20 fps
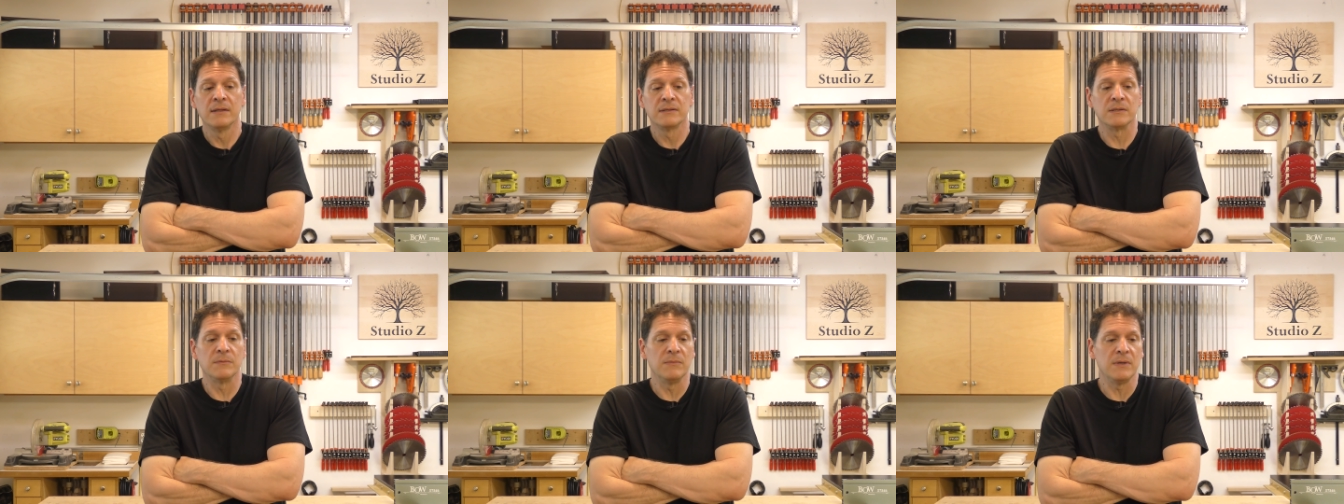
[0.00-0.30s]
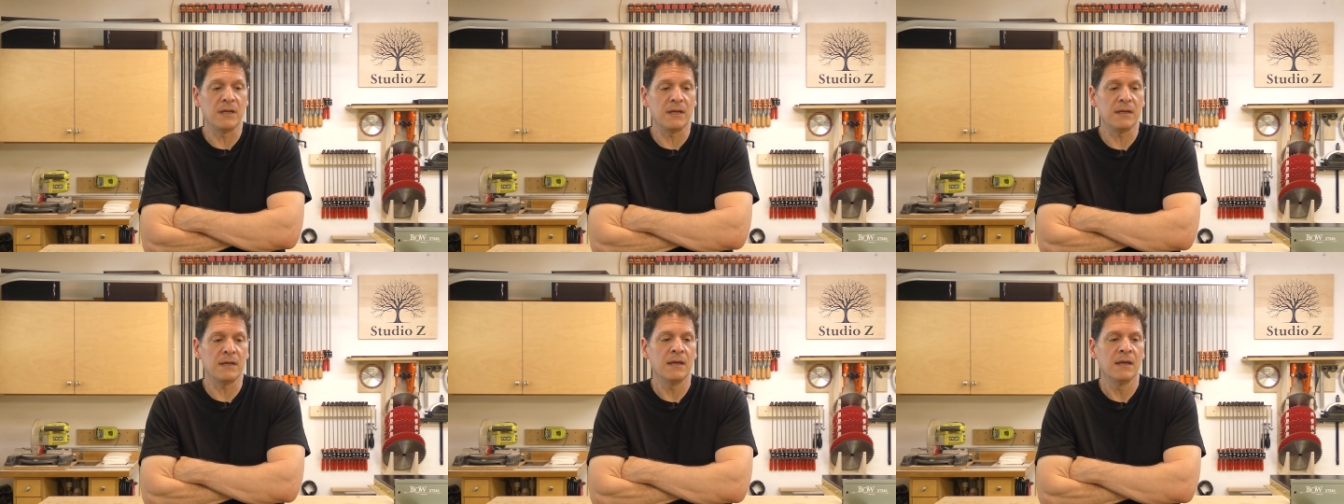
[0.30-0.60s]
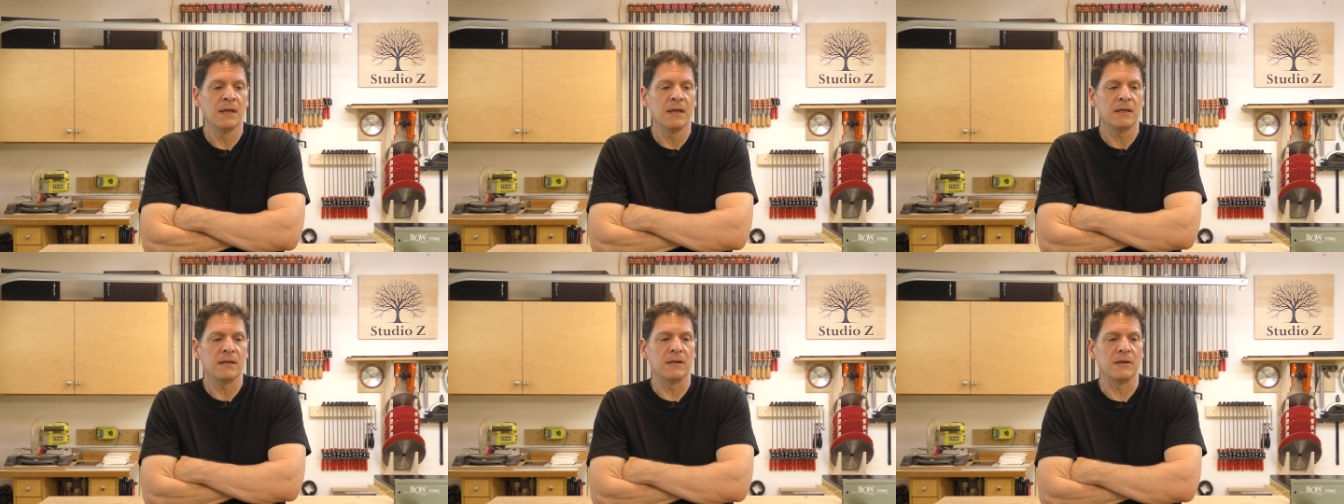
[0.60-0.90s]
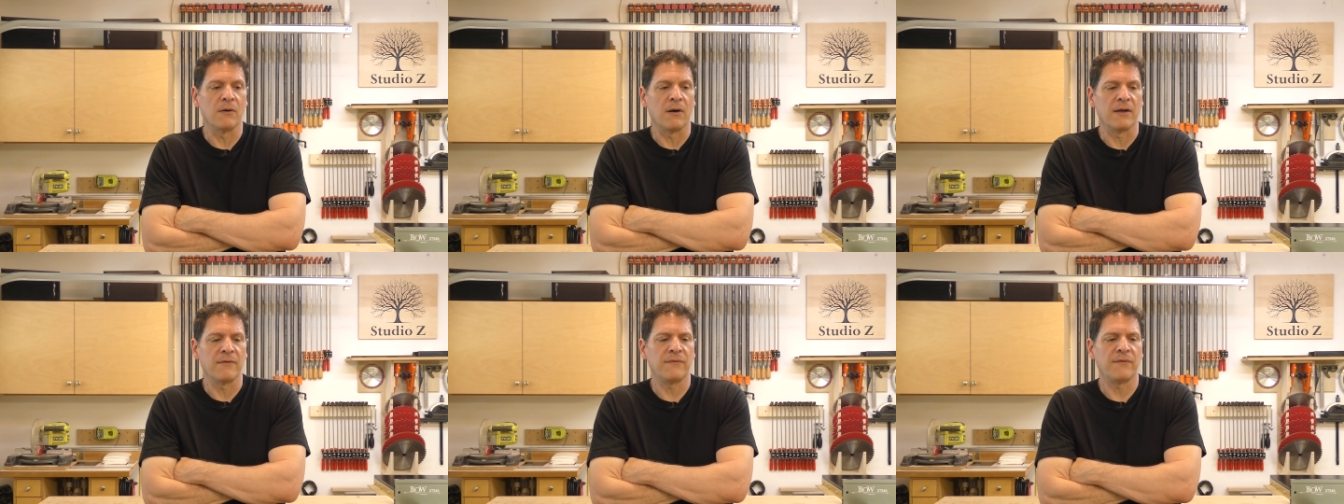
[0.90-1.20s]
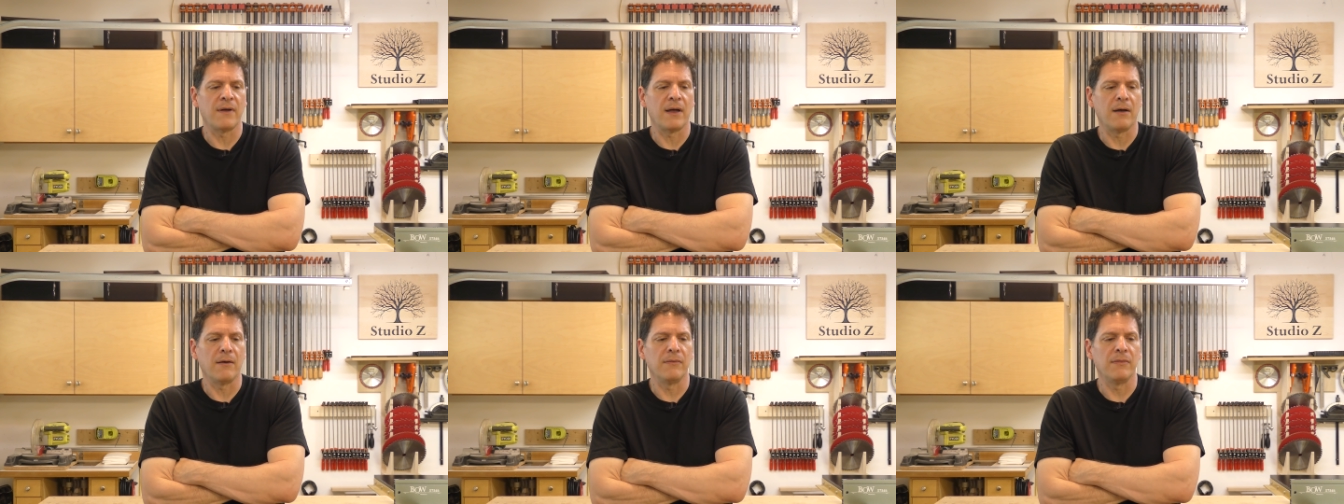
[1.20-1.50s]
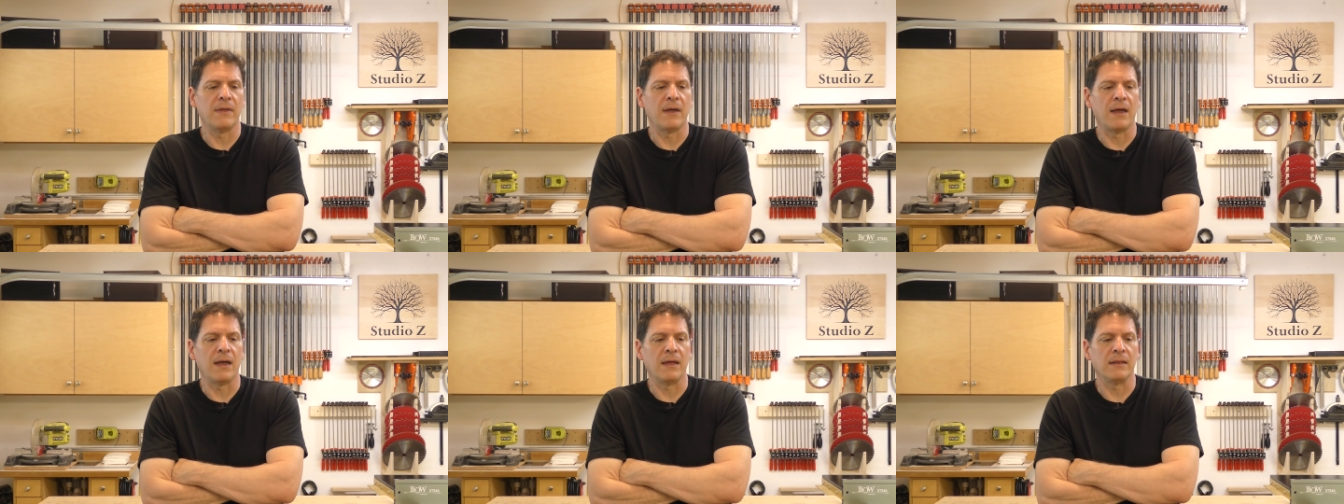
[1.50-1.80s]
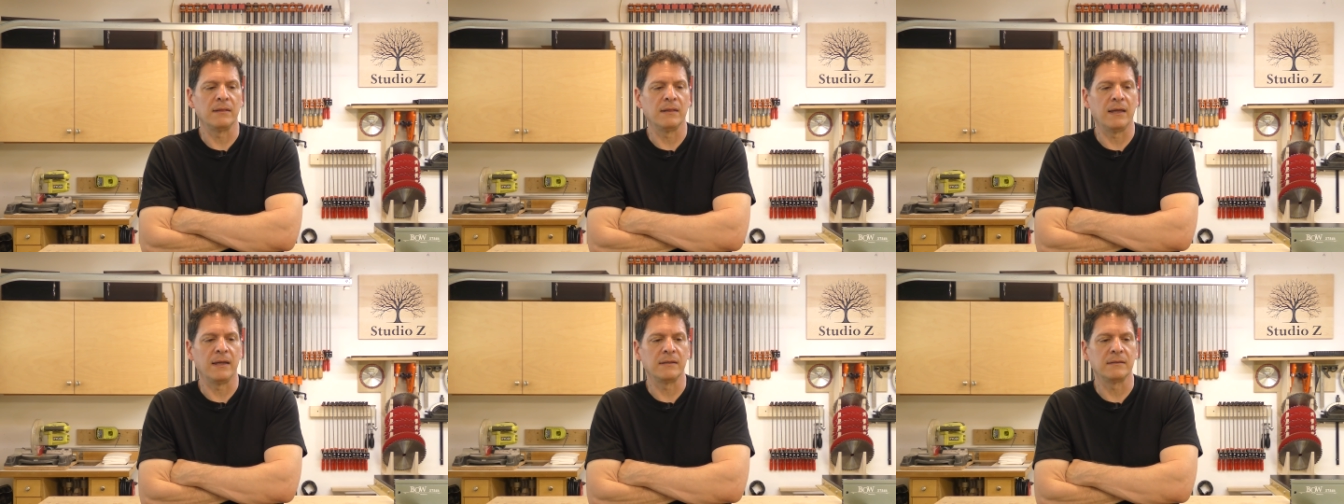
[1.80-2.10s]
To me, you know, I found
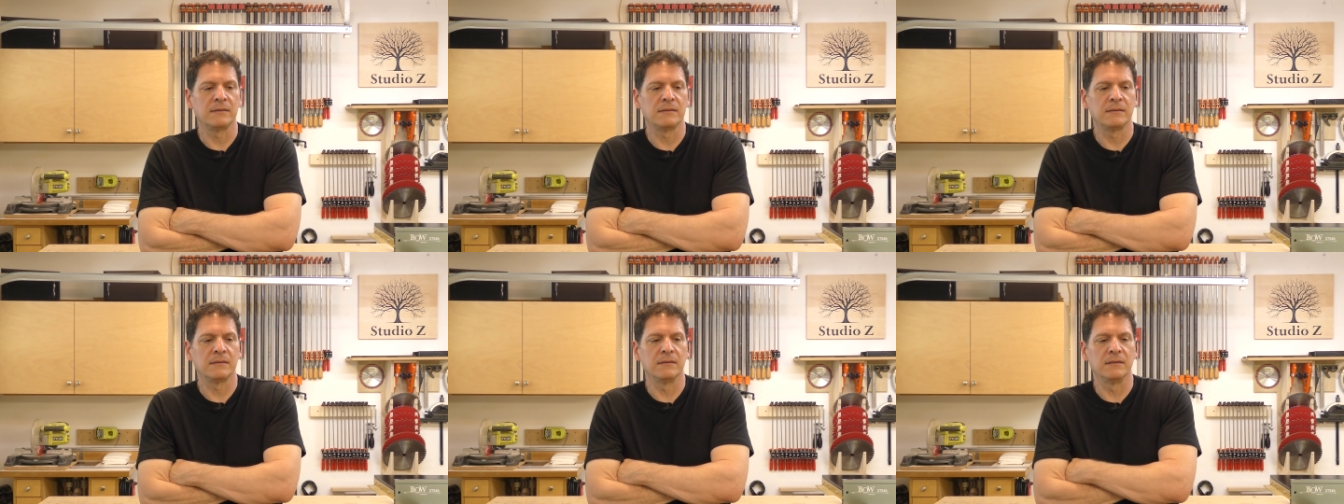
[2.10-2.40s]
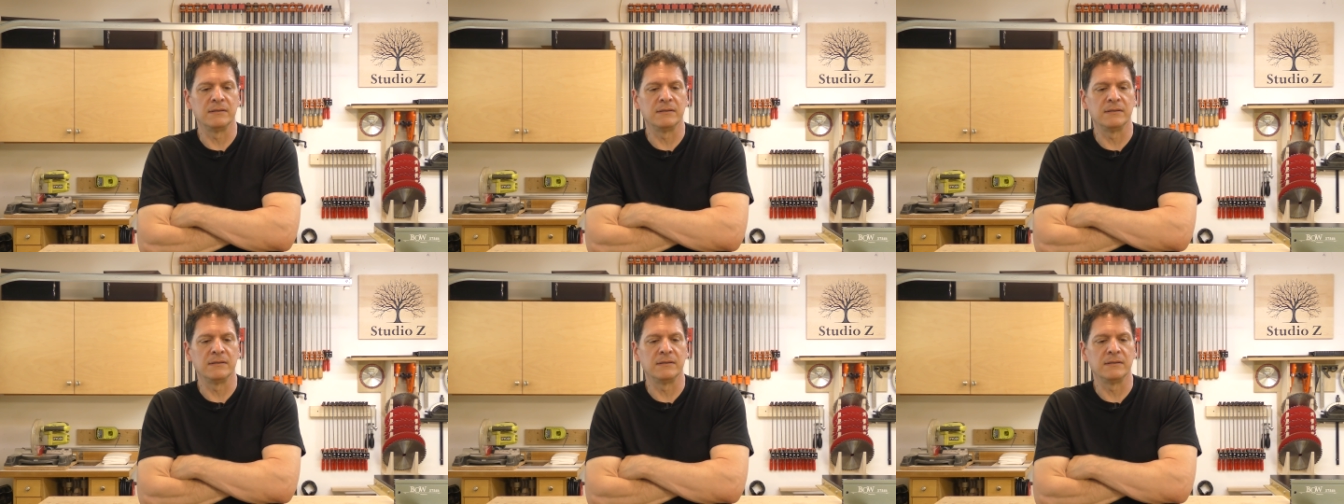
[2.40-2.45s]
that like